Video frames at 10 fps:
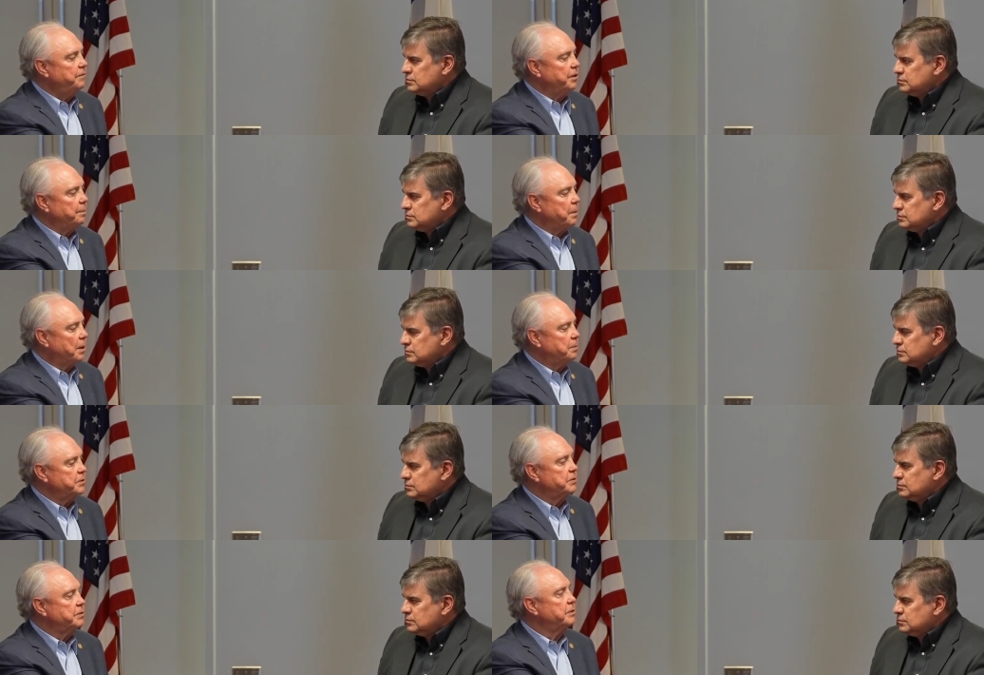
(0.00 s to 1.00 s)
Speaker 1: for the
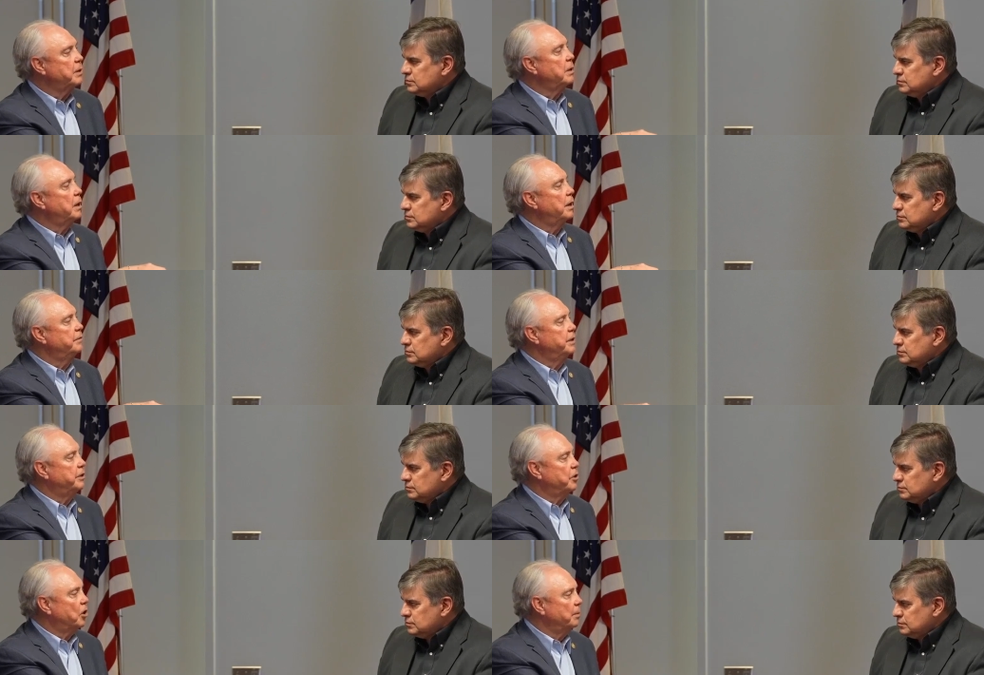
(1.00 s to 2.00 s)
purpose of
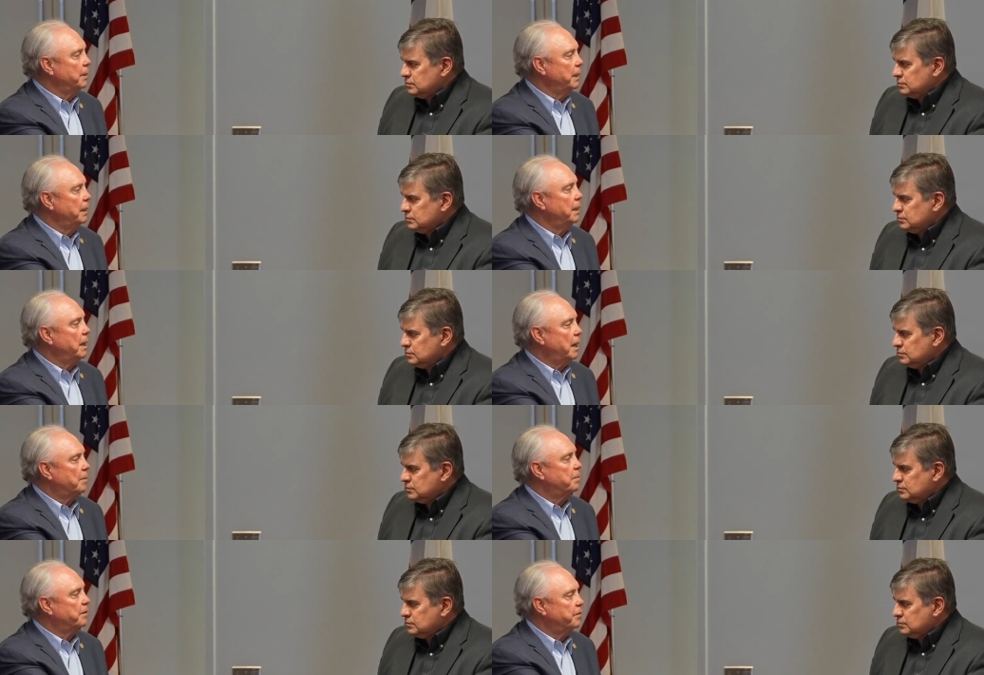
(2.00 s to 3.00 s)
determining
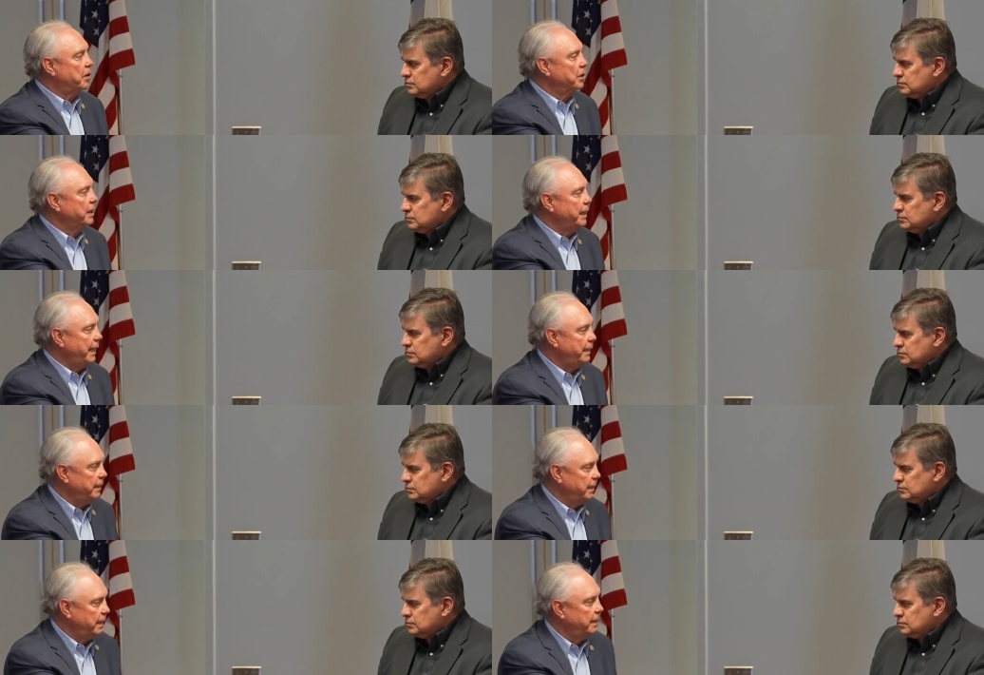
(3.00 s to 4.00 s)
our preferred
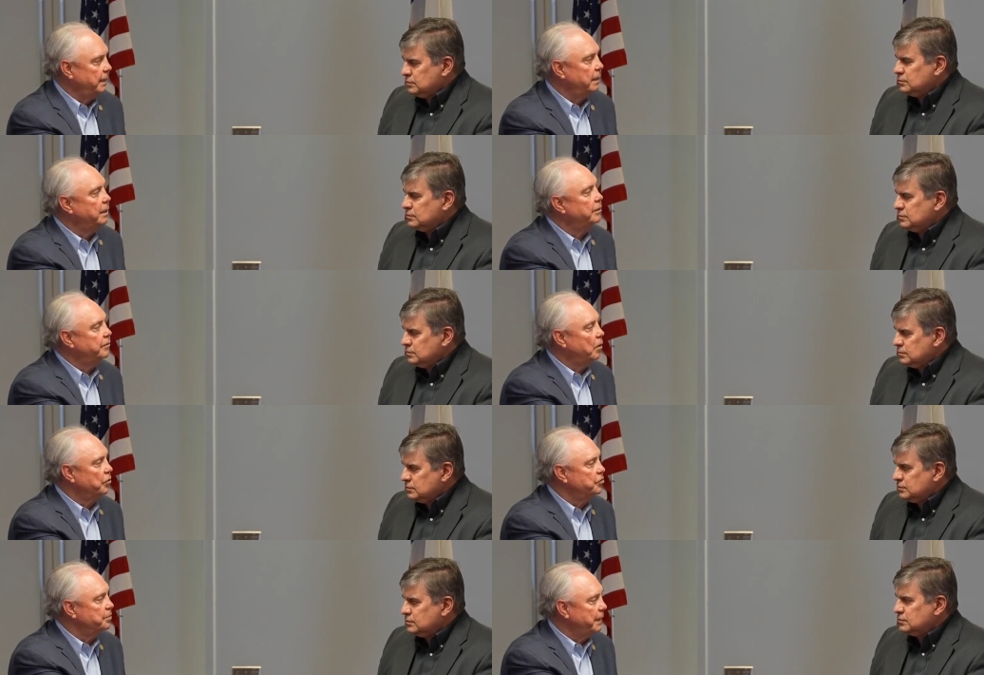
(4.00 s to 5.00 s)
candidate
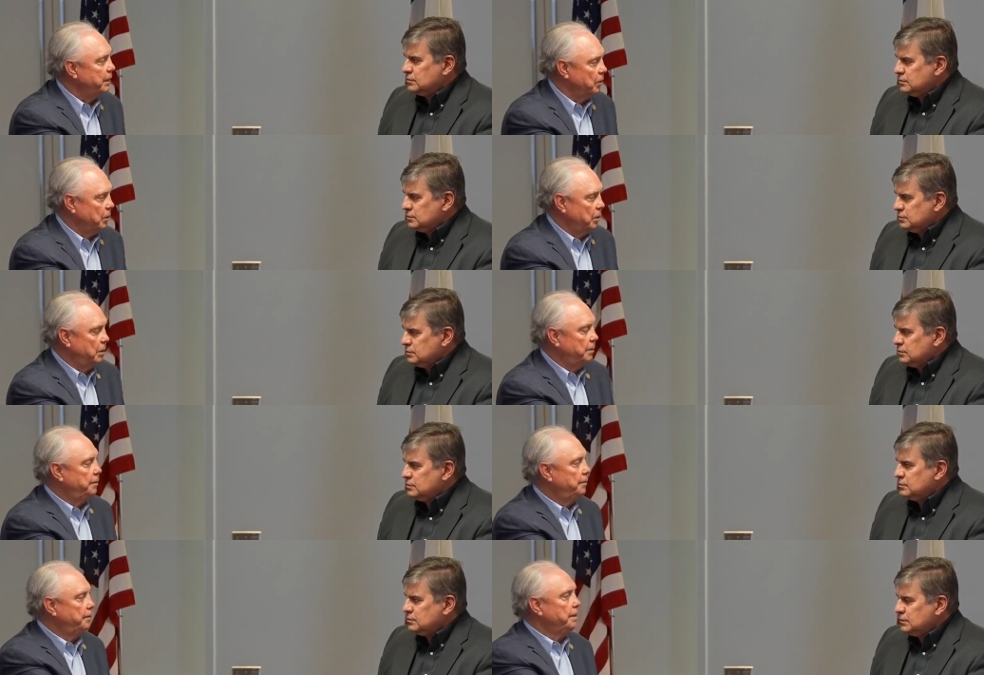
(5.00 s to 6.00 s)
for Speaker.
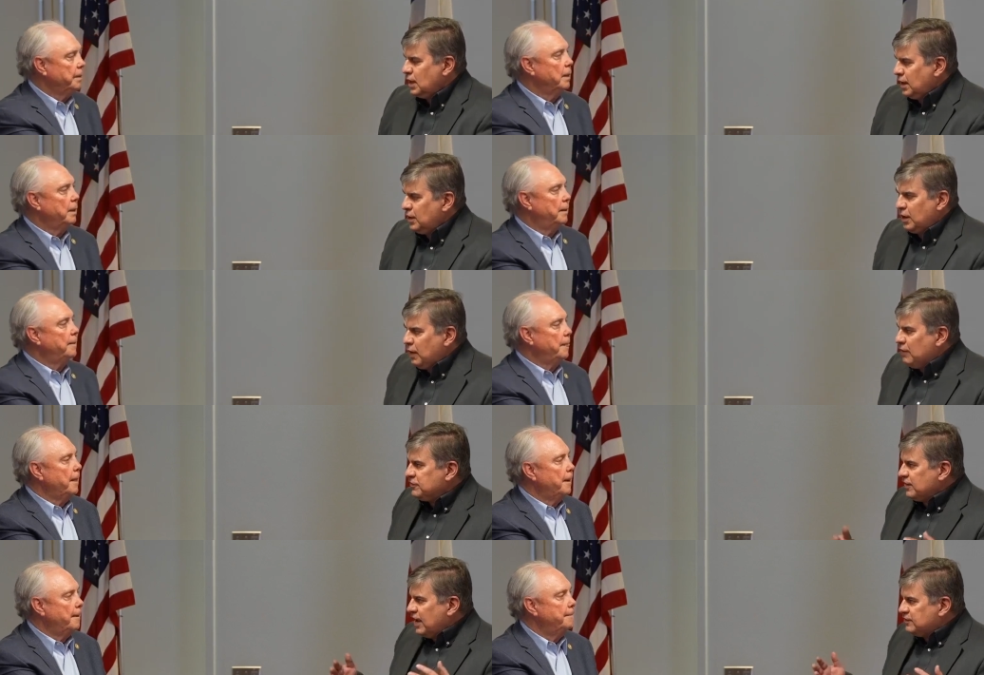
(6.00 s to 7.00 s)
Speaker 2: And it
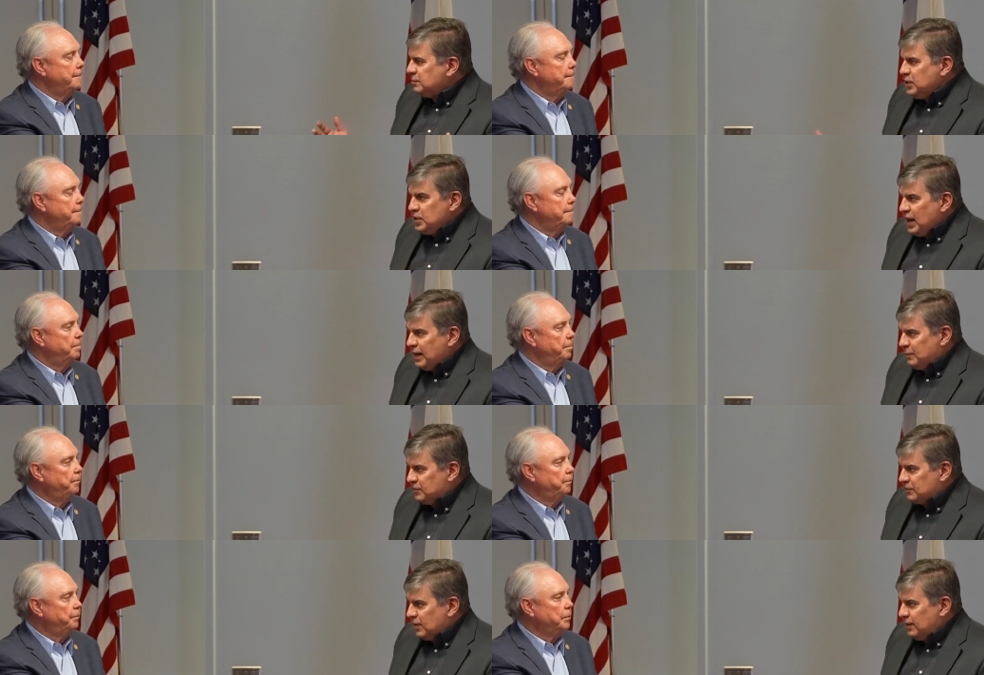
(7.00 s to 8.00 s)
obviously has to be
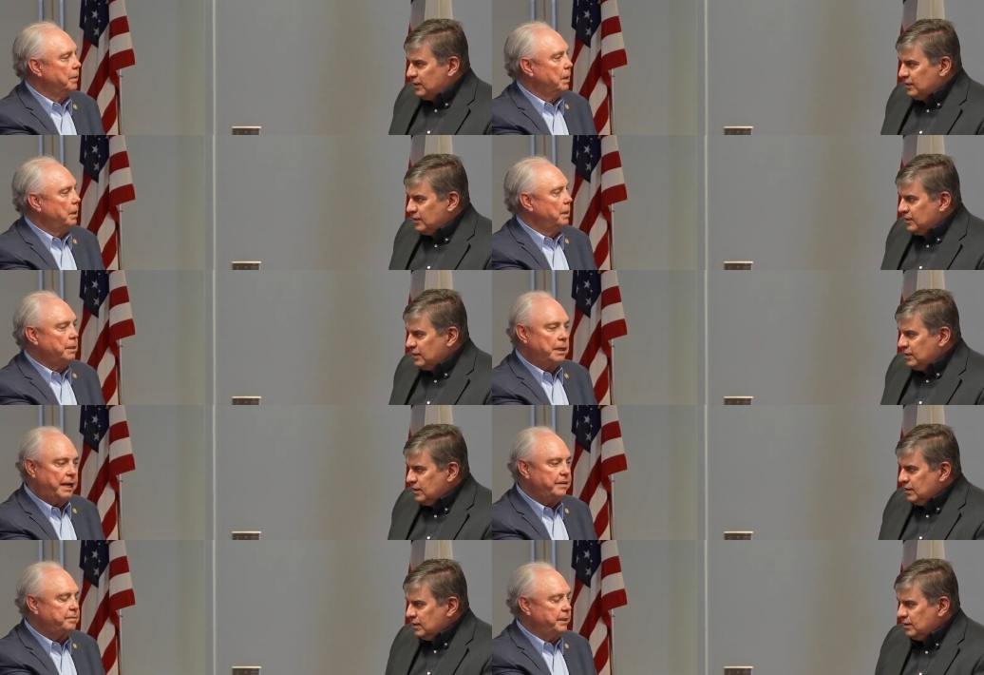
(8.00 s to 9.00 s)
unanimous, right?
Speaker 1: Doesn't
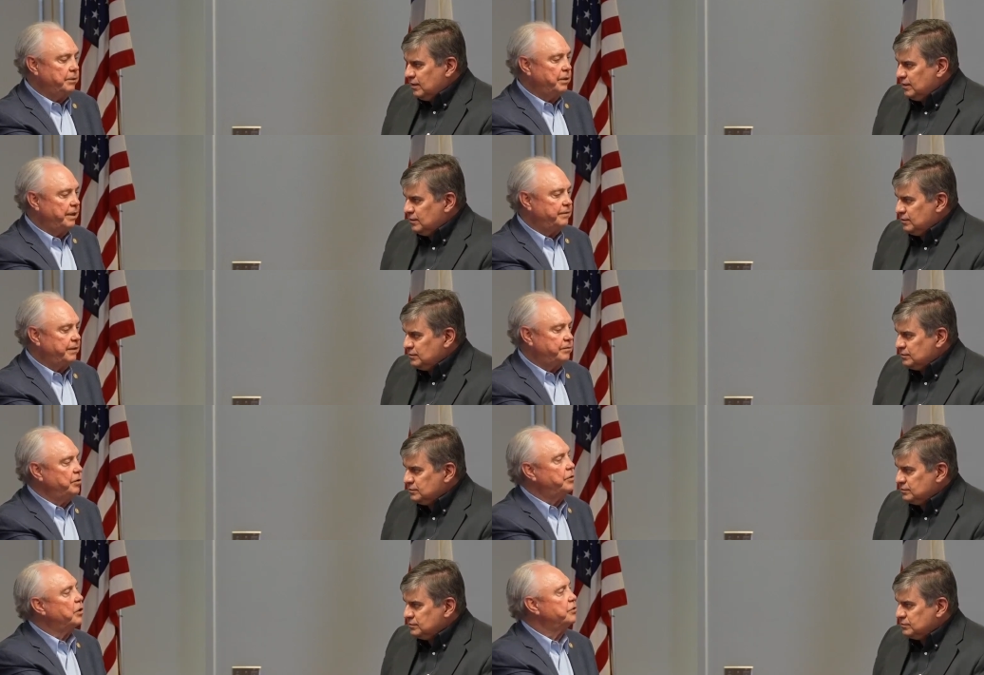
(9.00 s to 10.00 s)
have to be. You have to have
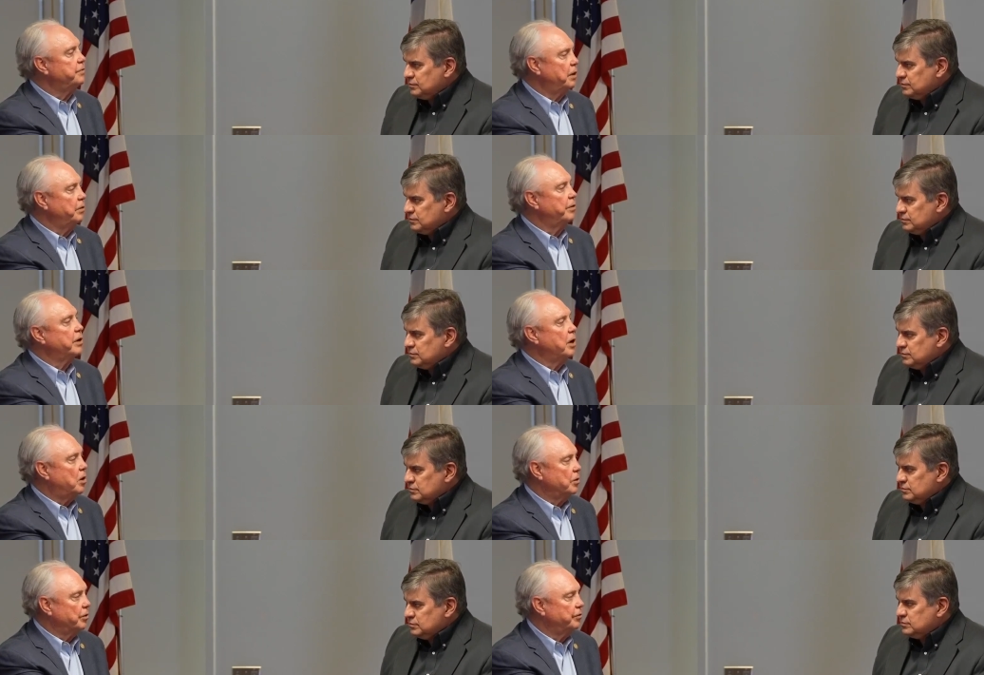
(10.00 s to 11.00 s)
two thirds vote of the
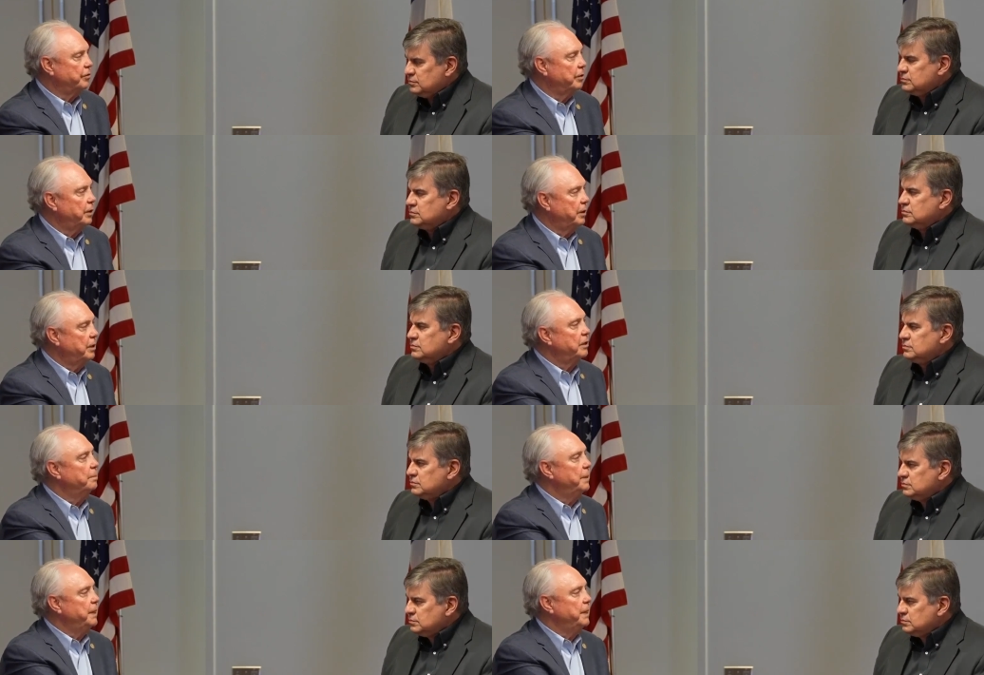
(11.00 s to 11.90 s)
caucus to be